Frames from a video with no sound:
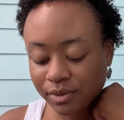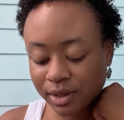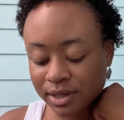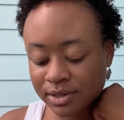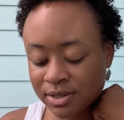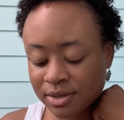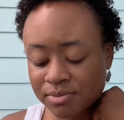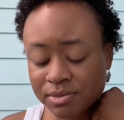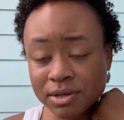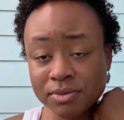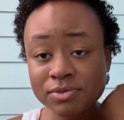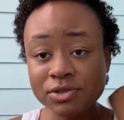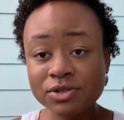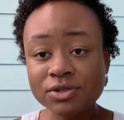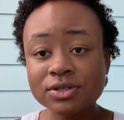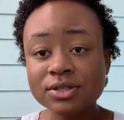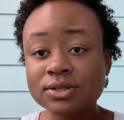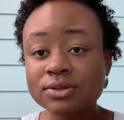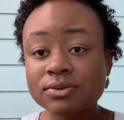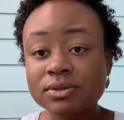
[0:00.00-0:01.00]
sometimes you
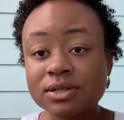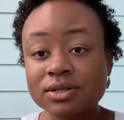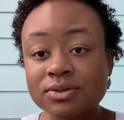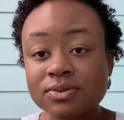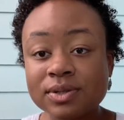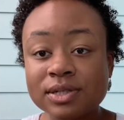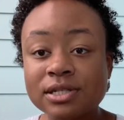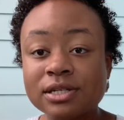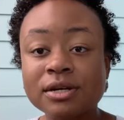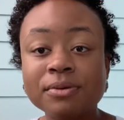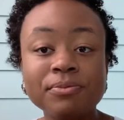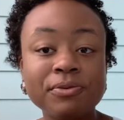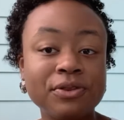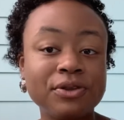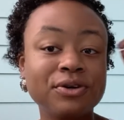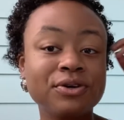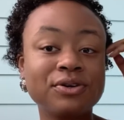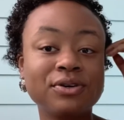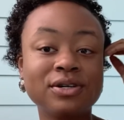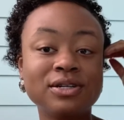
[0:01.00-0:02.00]
just want to switch it up with
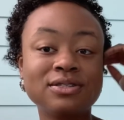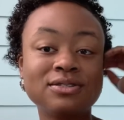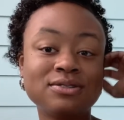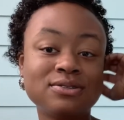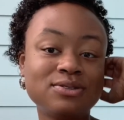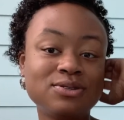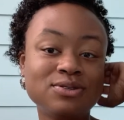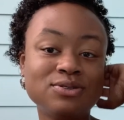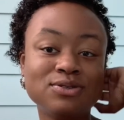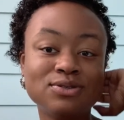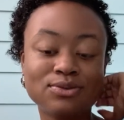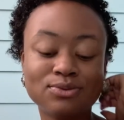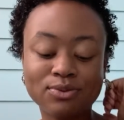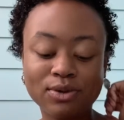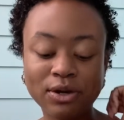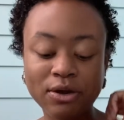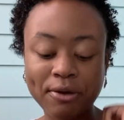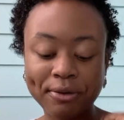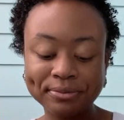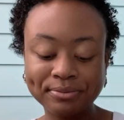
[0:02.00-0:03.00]
your grits. You just want
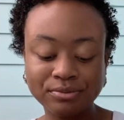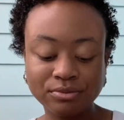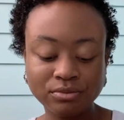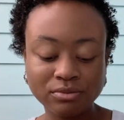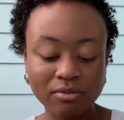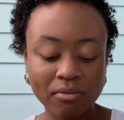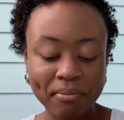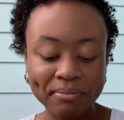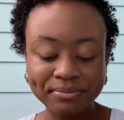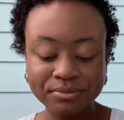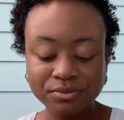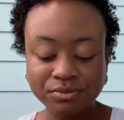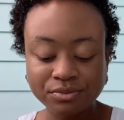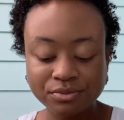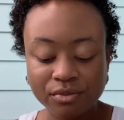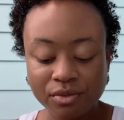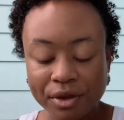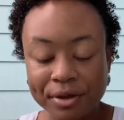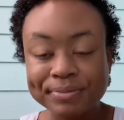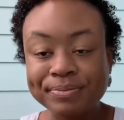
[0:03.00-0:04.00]

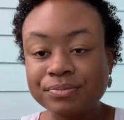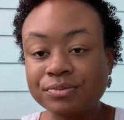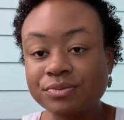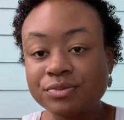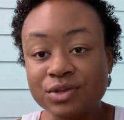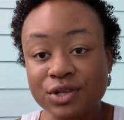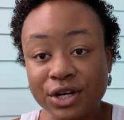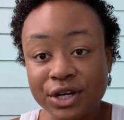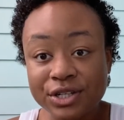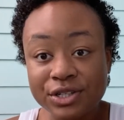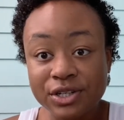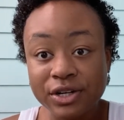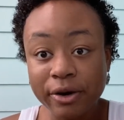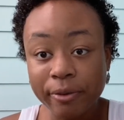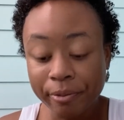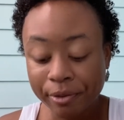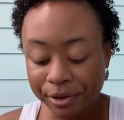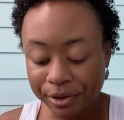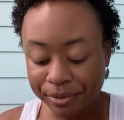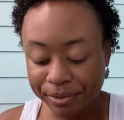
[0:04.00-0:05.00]
to change it up
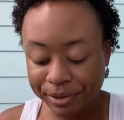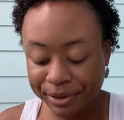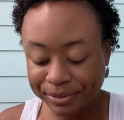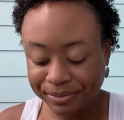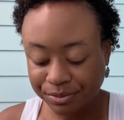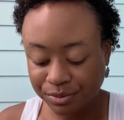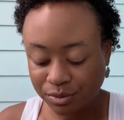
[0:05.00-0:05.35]
a little bit.